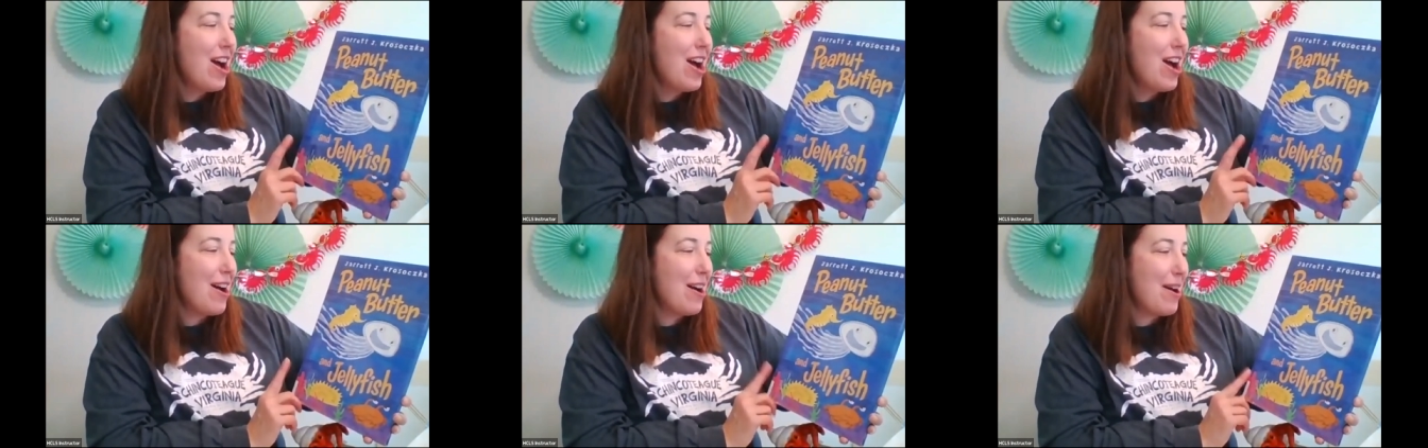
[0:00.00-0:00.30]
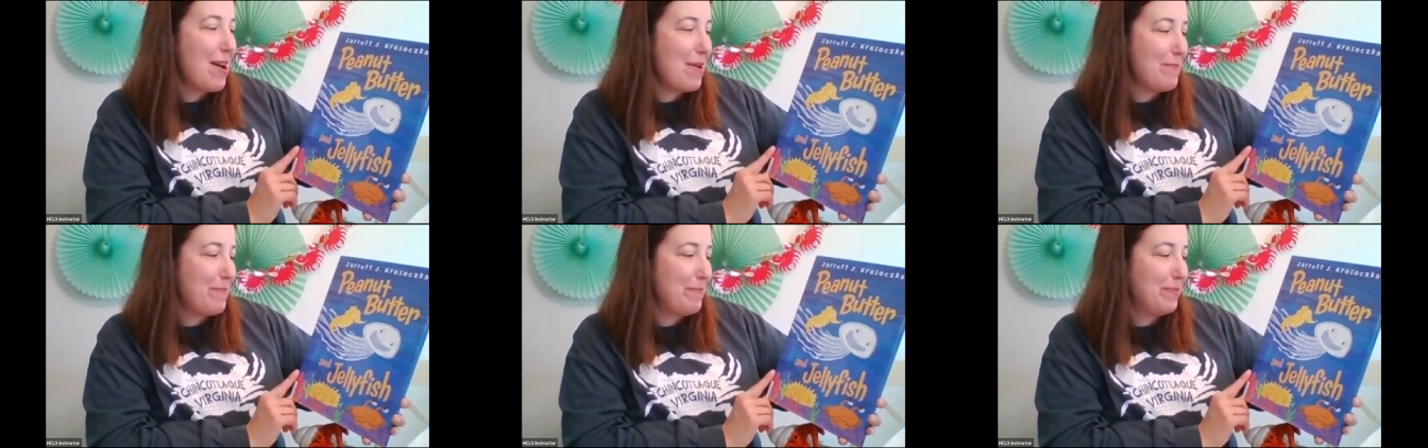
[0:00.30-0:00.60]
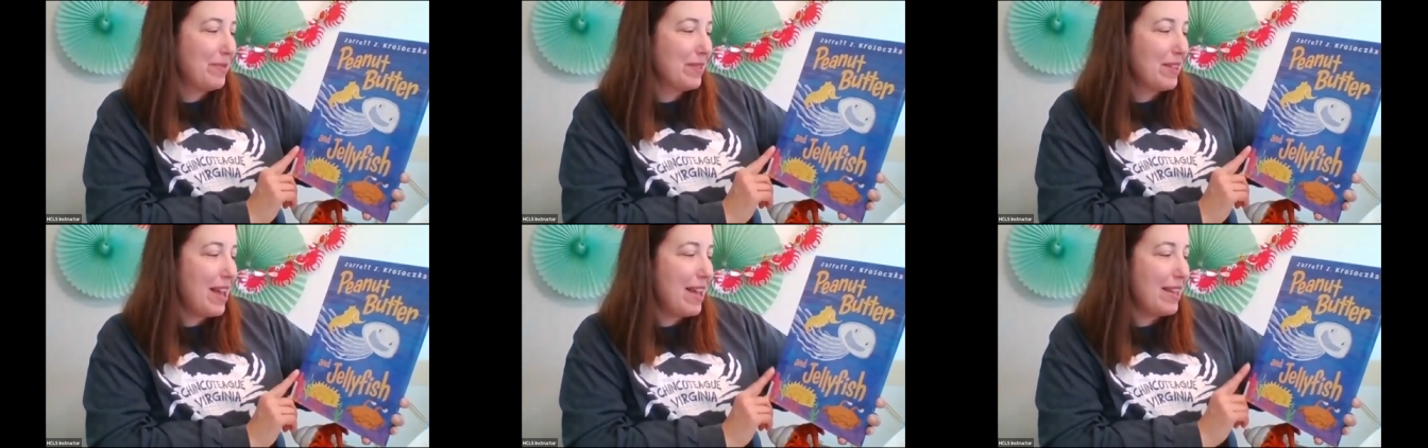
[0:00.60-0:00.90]

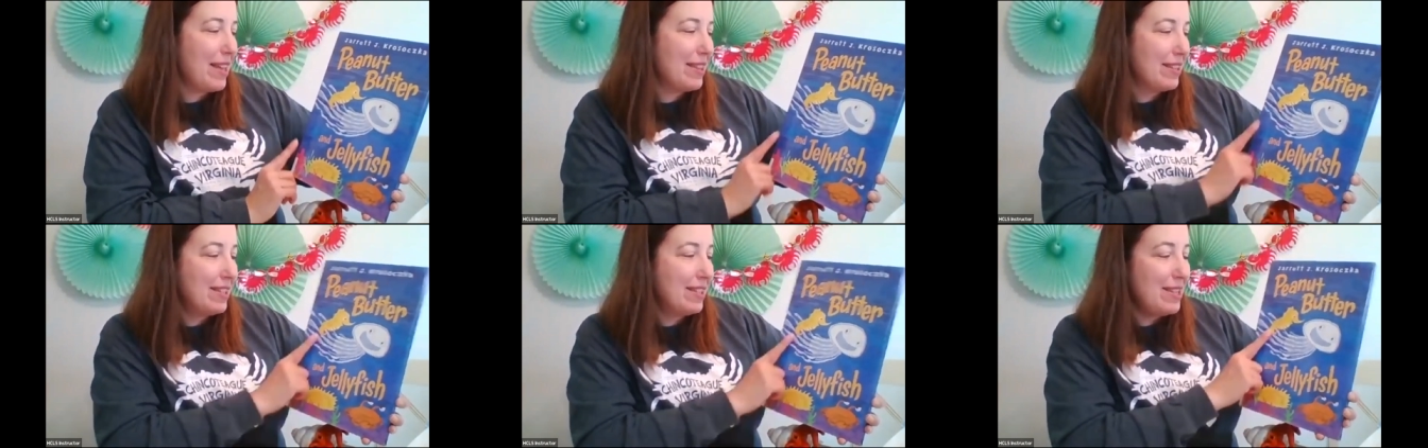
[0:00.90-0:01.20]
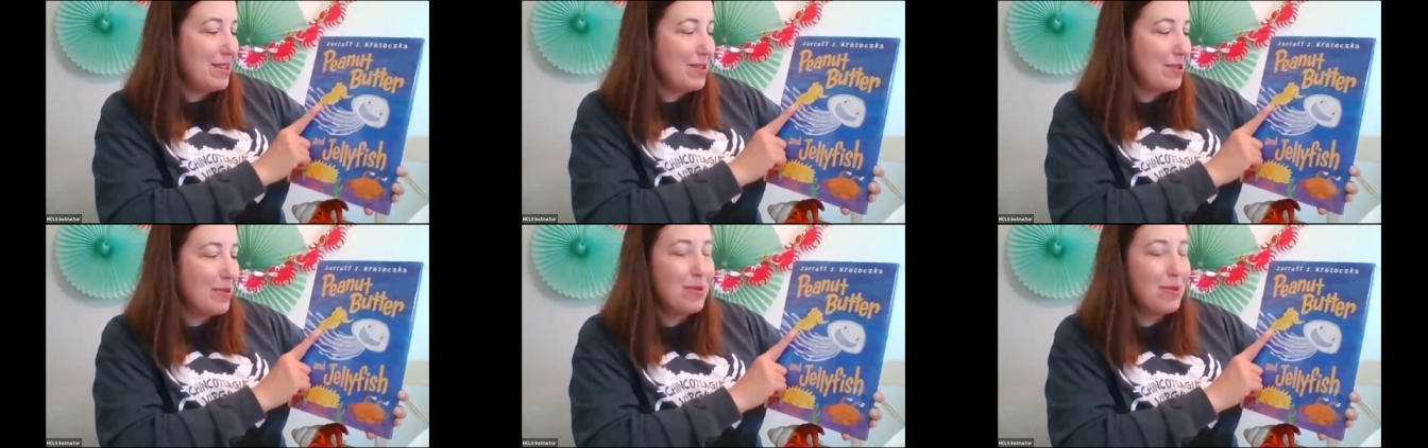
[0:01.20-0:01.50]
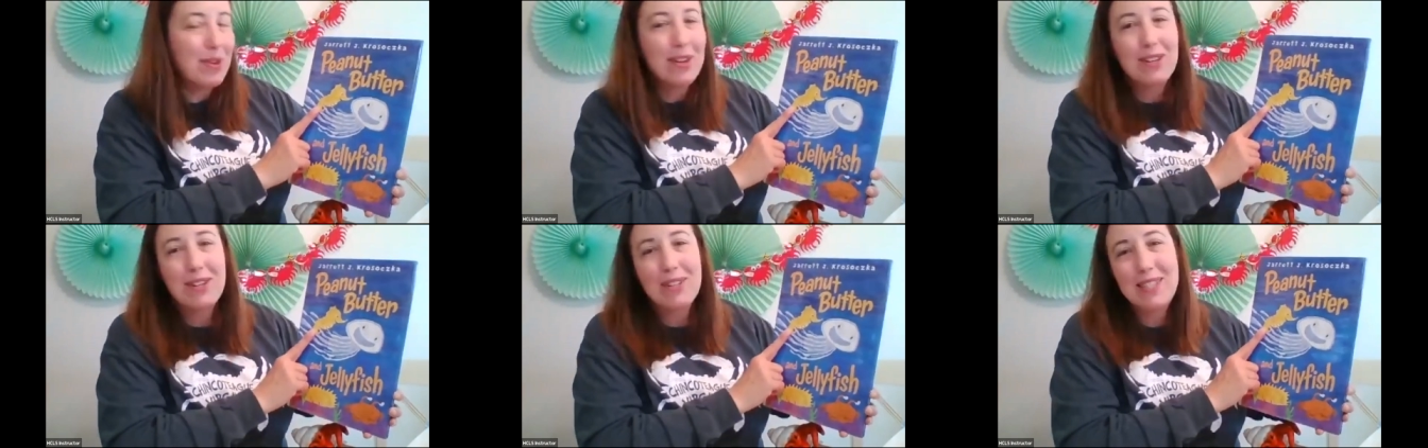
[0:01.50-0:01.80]
um, and the
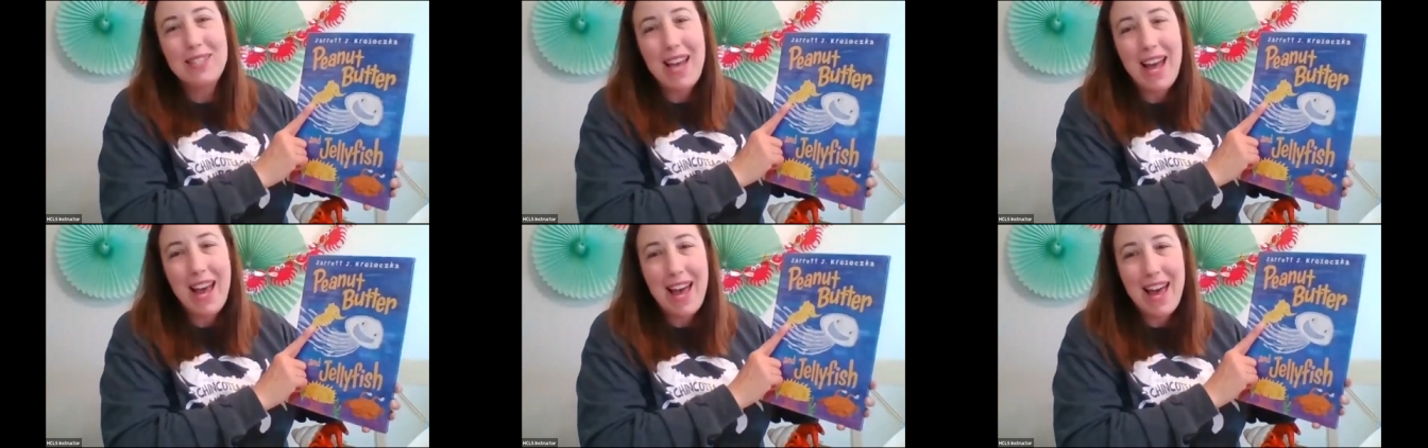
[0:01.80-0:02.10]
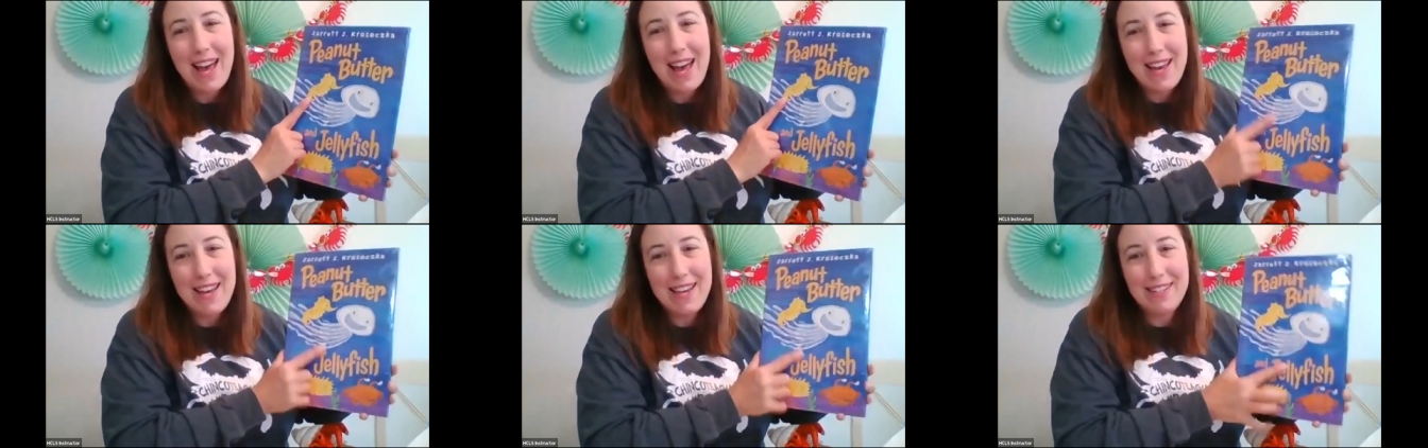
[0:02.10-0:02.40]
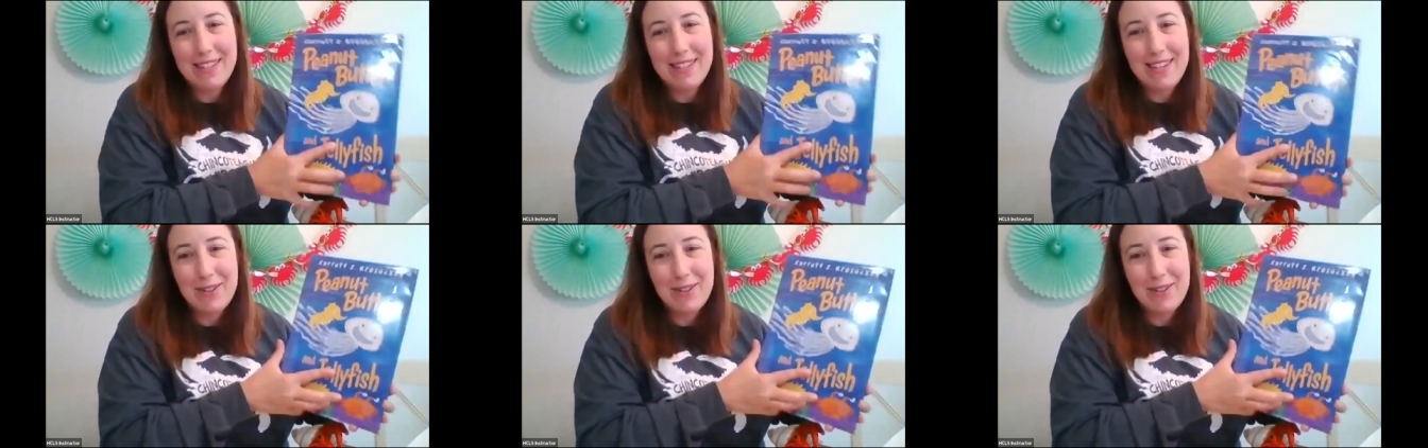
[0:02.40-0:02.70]
seahorse
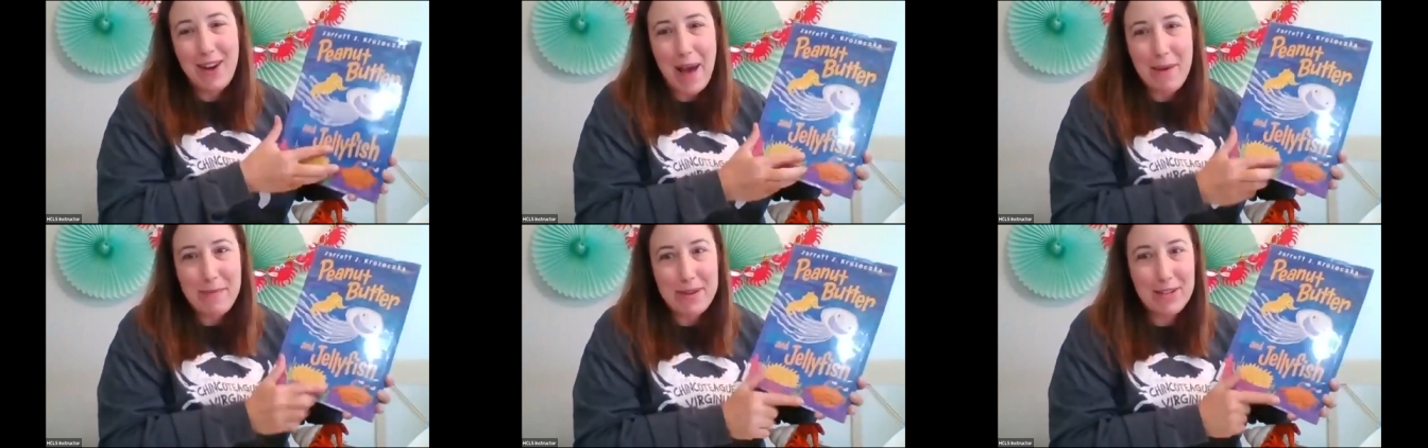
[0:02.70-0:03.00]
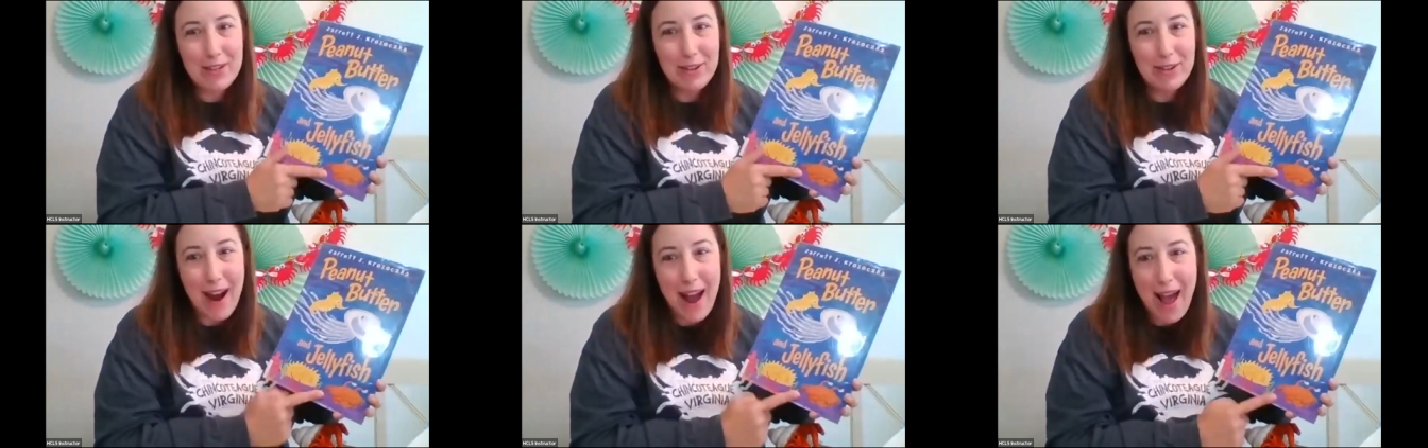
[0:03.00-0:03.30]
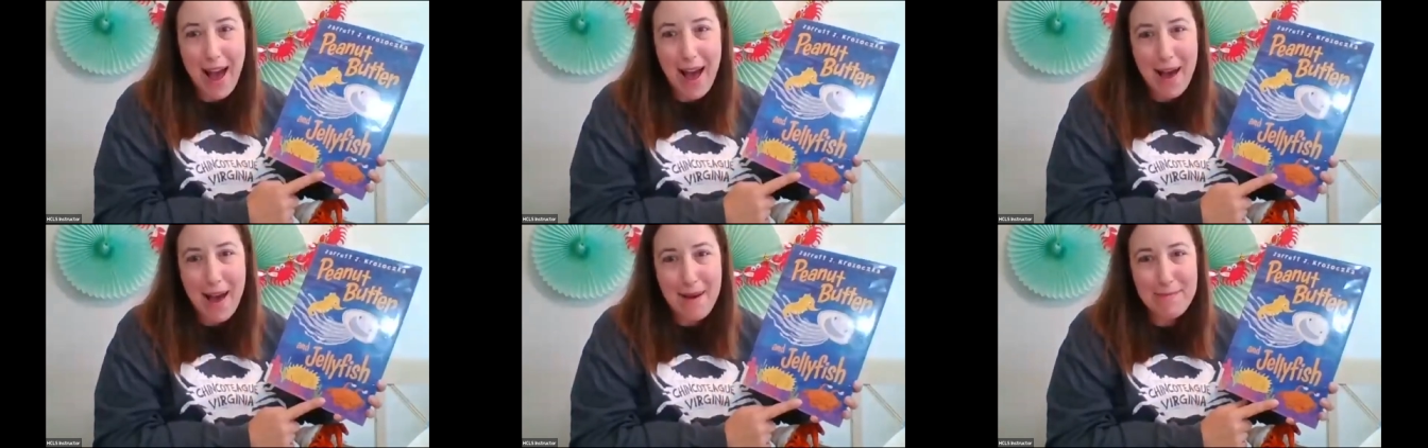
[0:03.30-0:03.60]
and Crabby
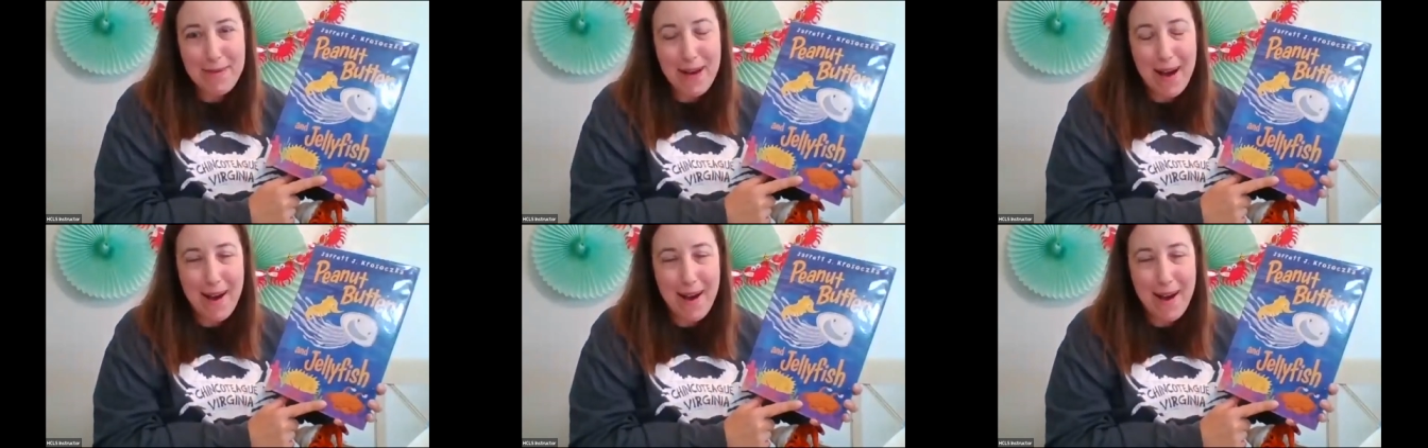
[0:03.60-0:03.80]
Crab.